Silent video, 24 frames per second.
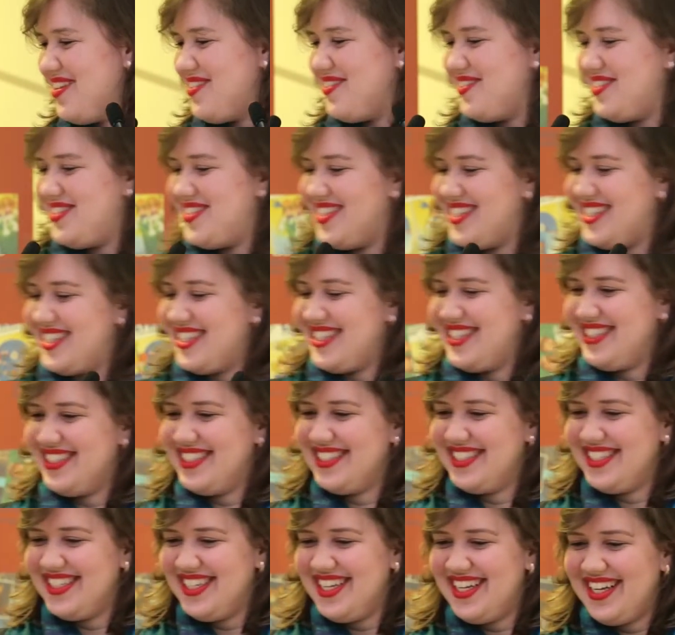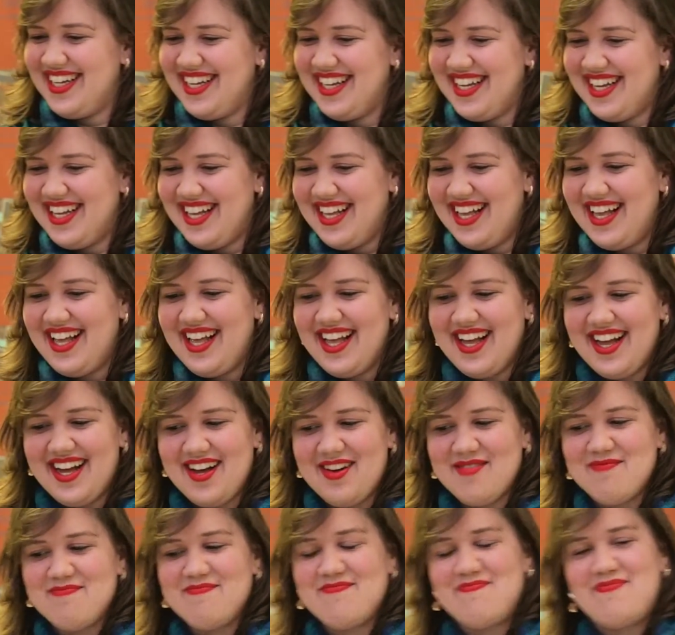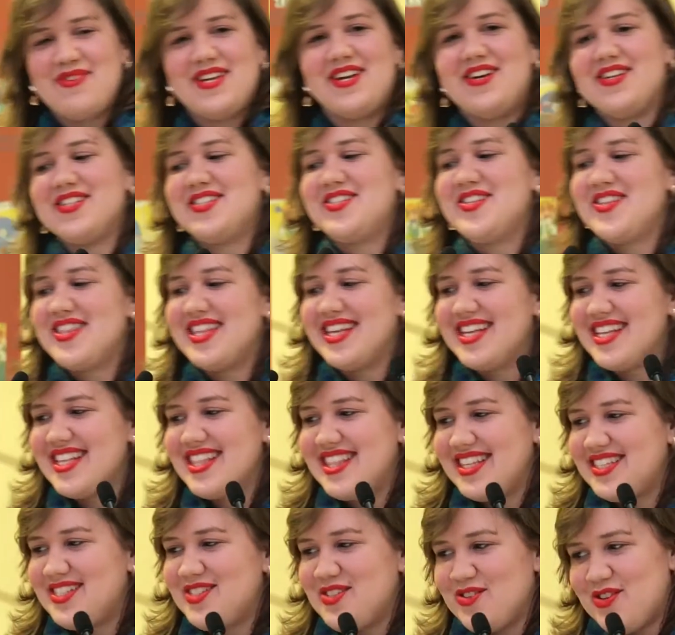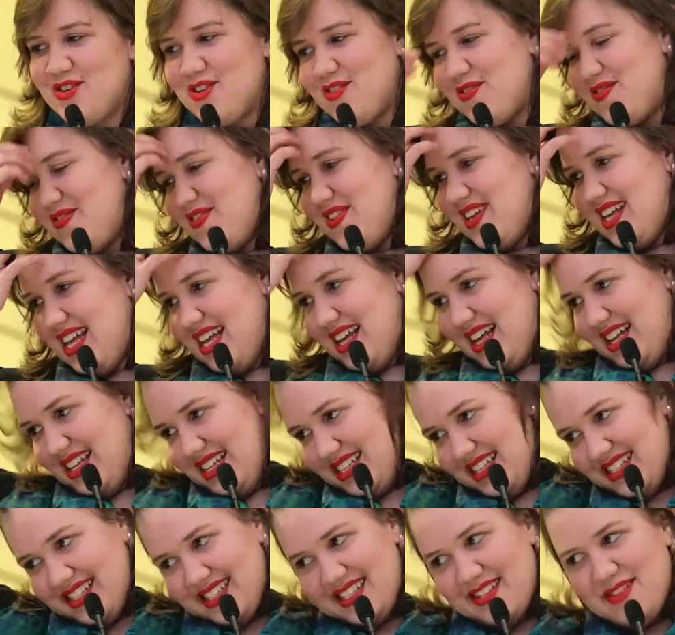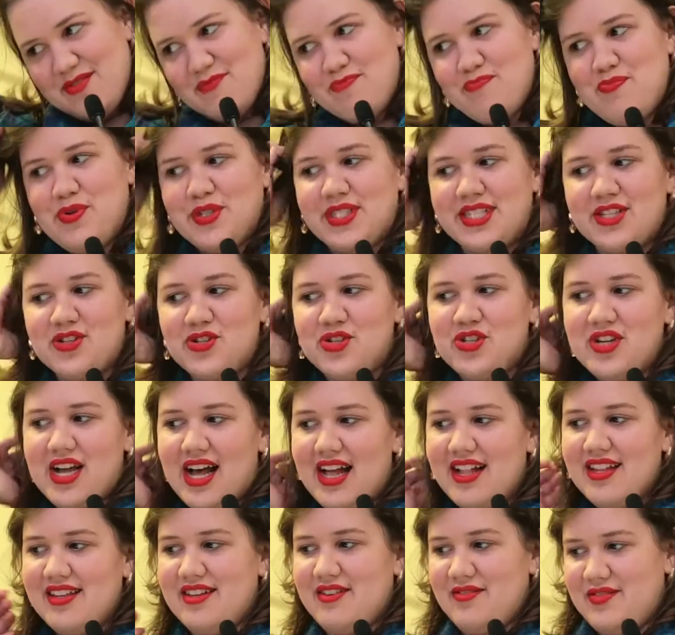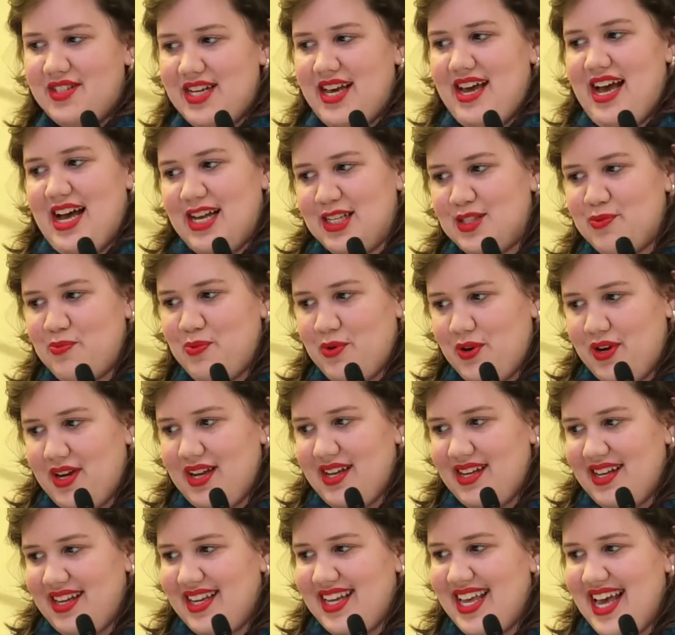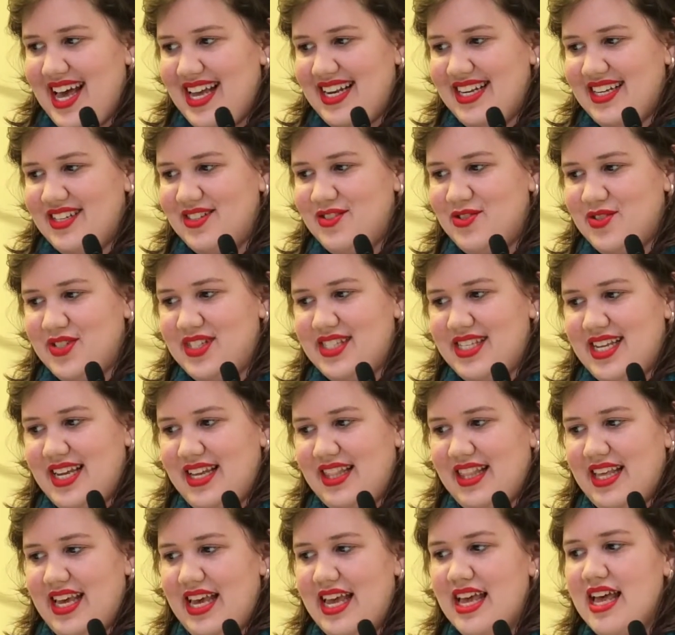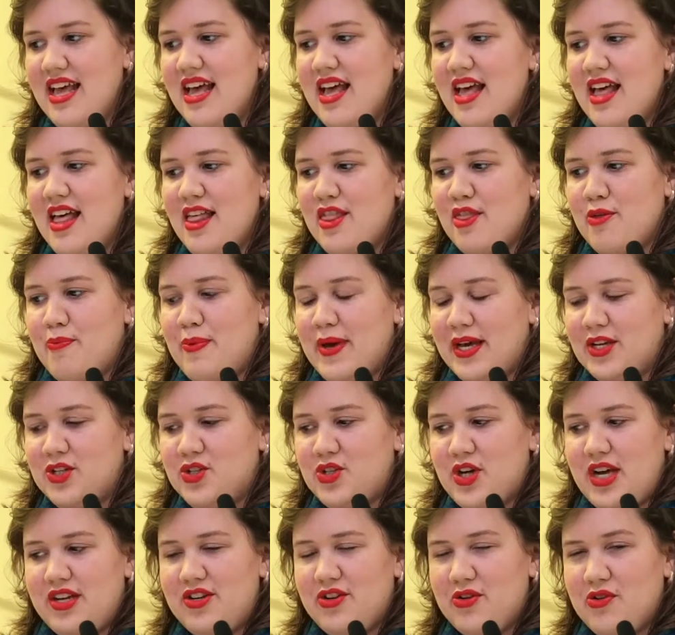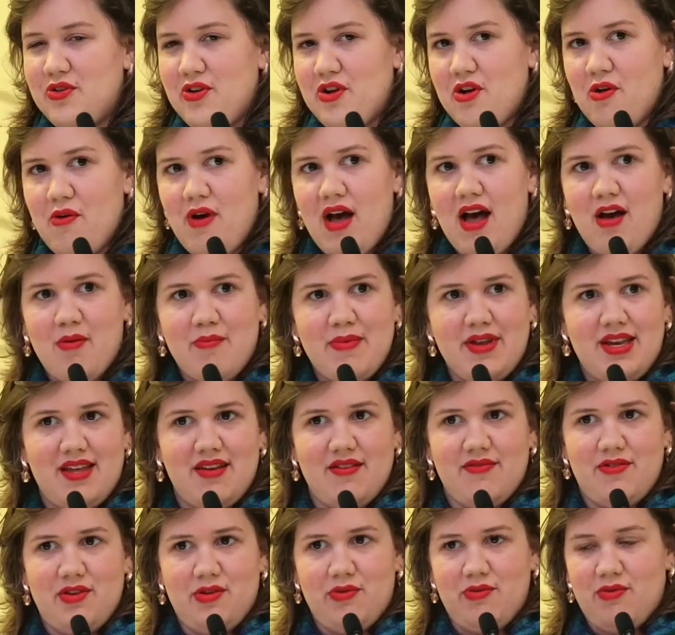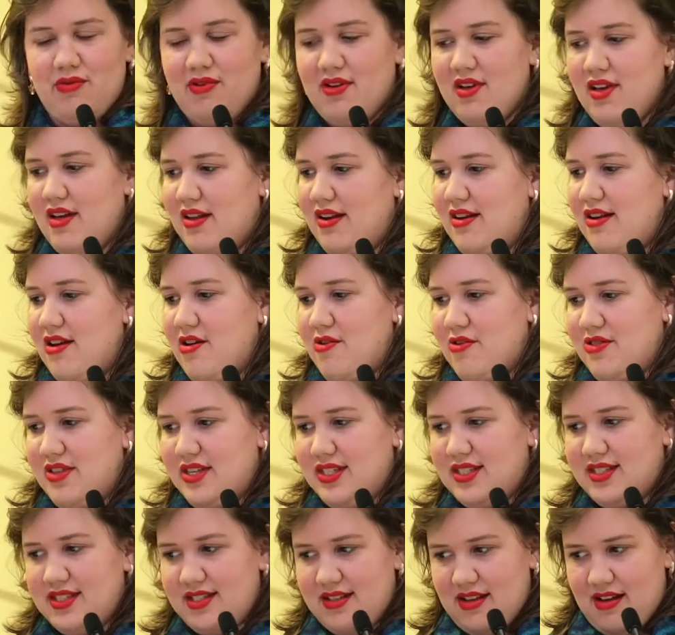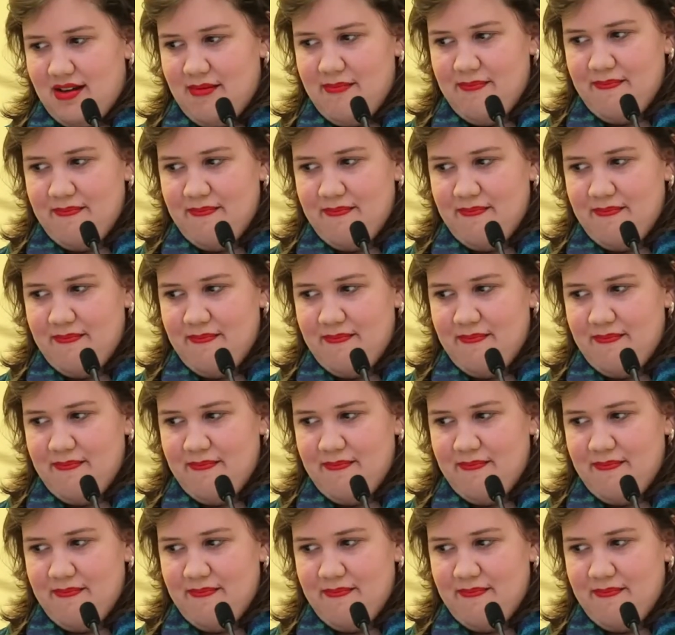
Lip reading: which is, but also the sort of positionality of diaspora, again, interestingly, the picture, I don't know how many of you know this,